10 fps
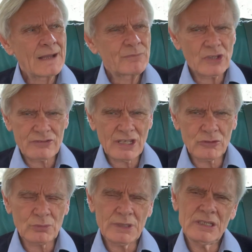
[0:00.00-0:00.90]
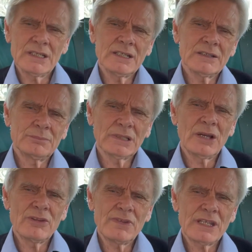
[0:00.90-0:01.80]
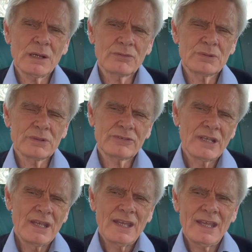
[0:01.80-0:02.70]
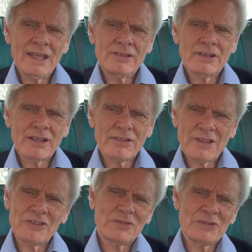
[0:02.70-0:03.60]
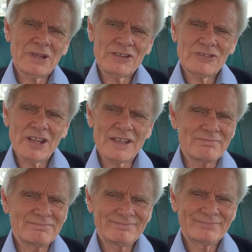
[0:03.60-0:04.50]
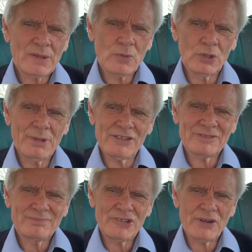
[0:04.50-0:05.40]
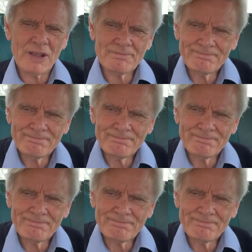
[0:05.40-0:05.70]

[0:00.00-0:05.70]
Details will be below the video, of course. And thanks for joining us today. All the best. Cheerio.